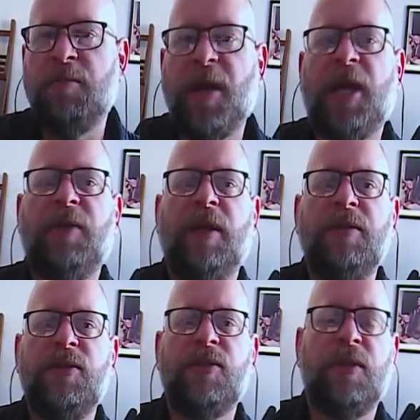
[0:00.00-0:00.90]
and
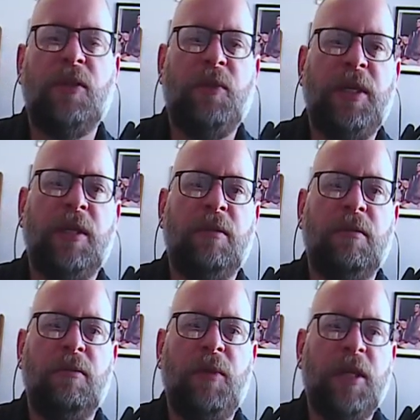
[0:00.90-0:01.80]
background so that we
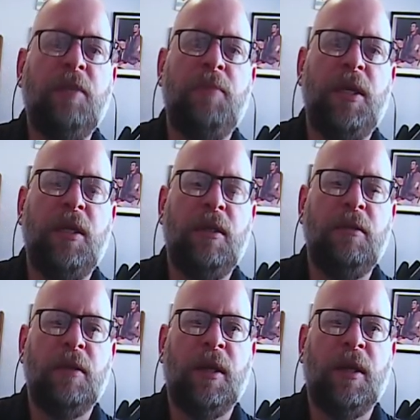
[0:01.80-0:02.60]
can we can be